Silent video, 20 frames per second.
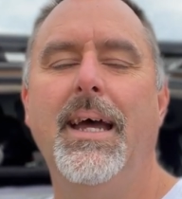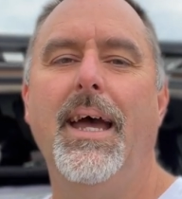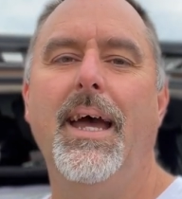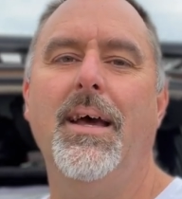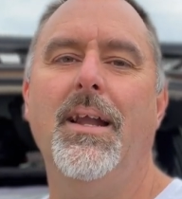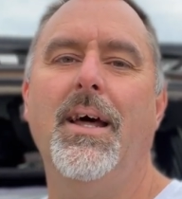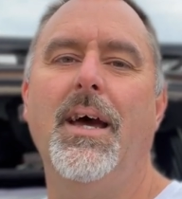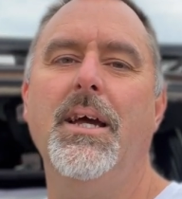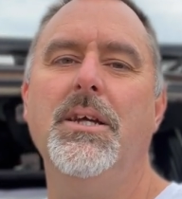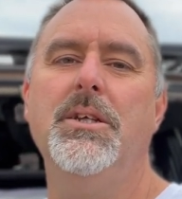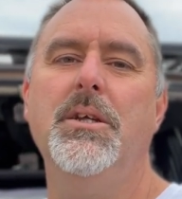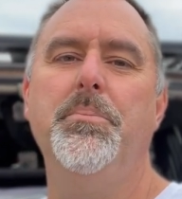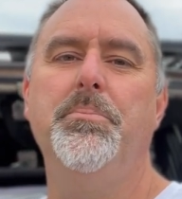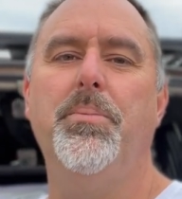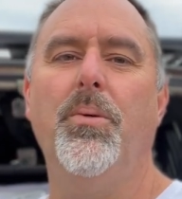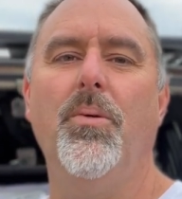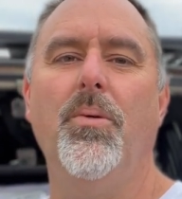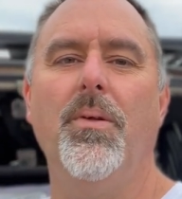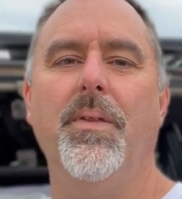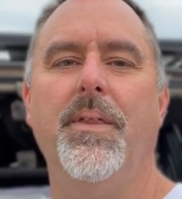And I actually
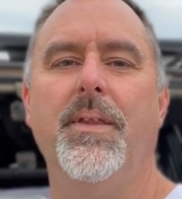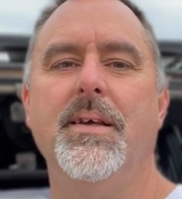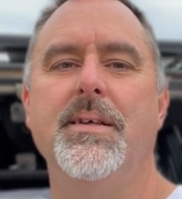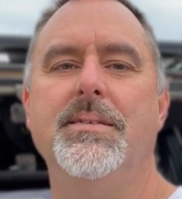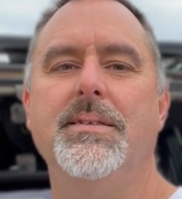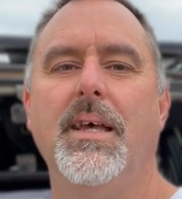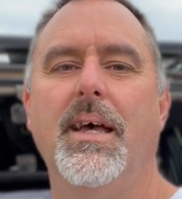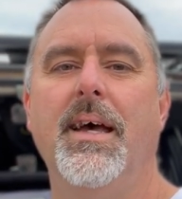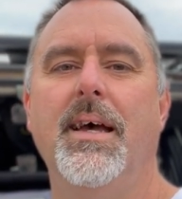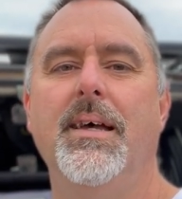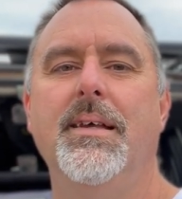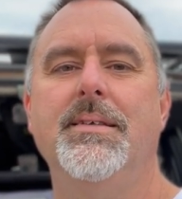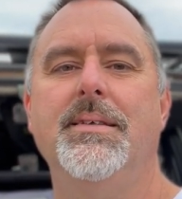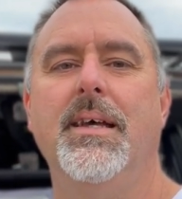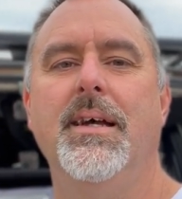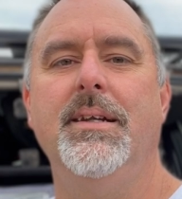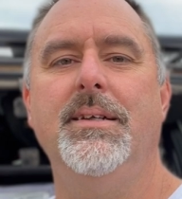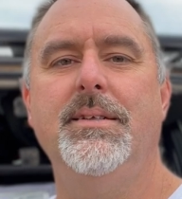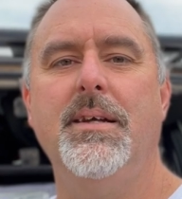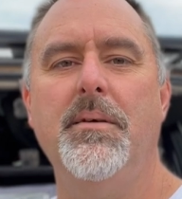bought this as
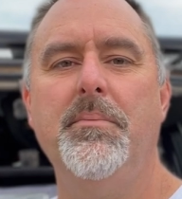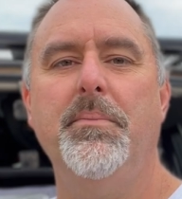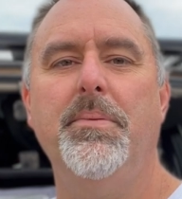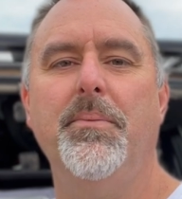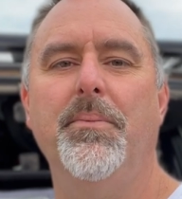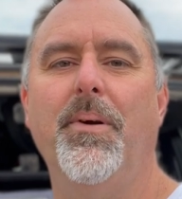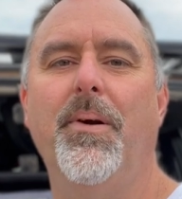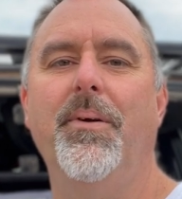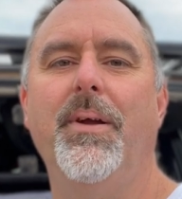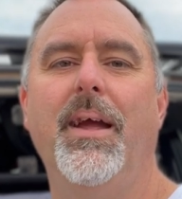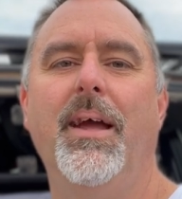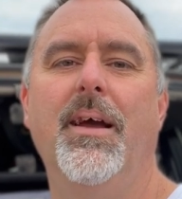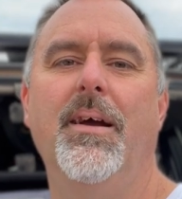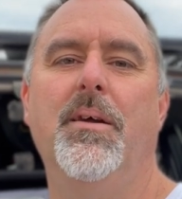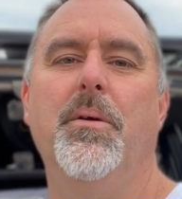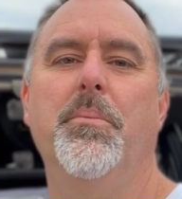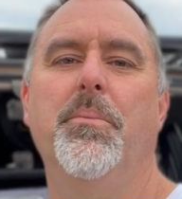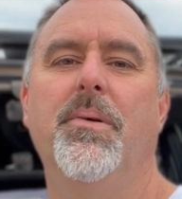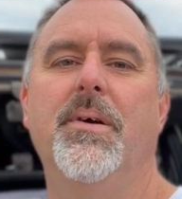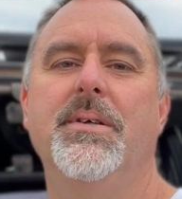a temporary air
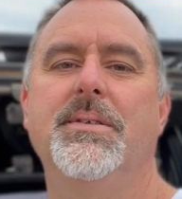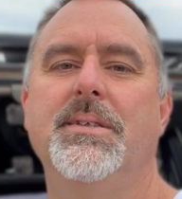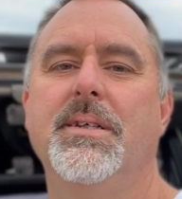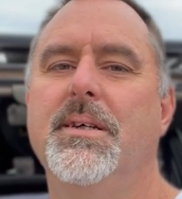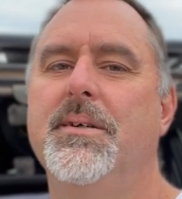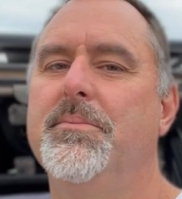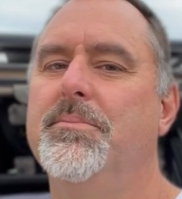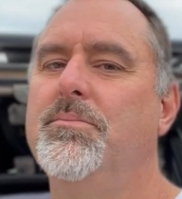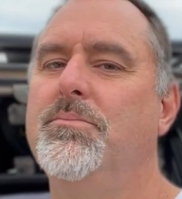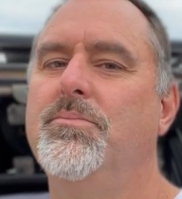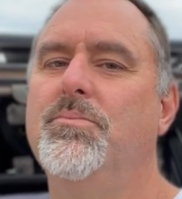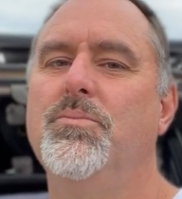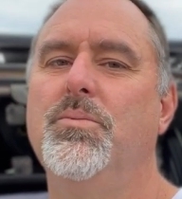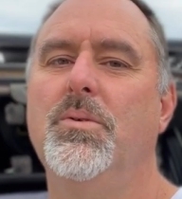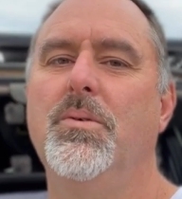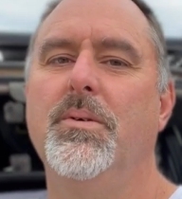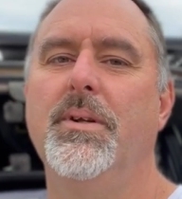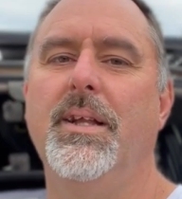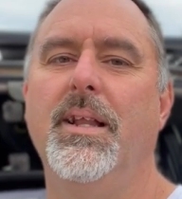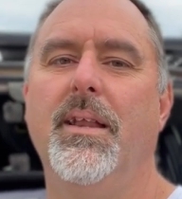compressor,
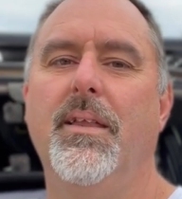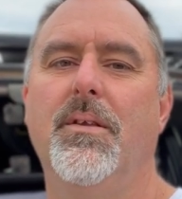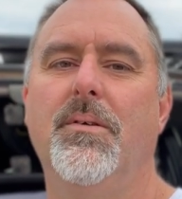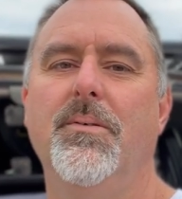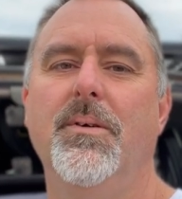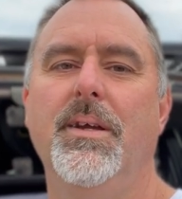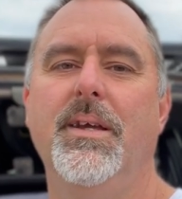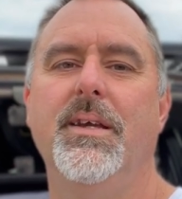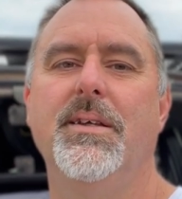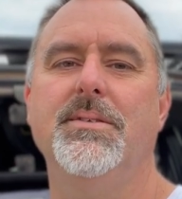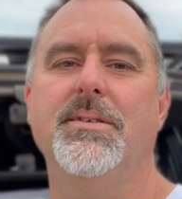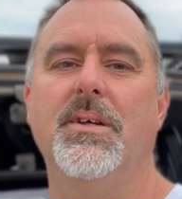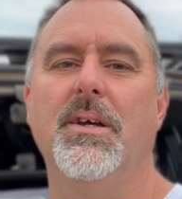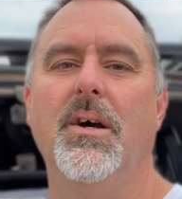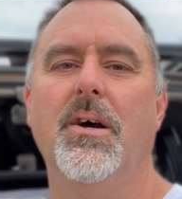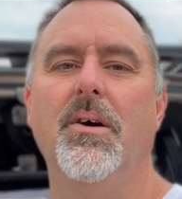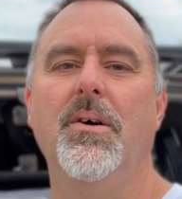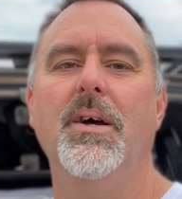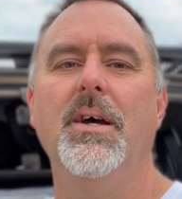well, nearly 3 years ago,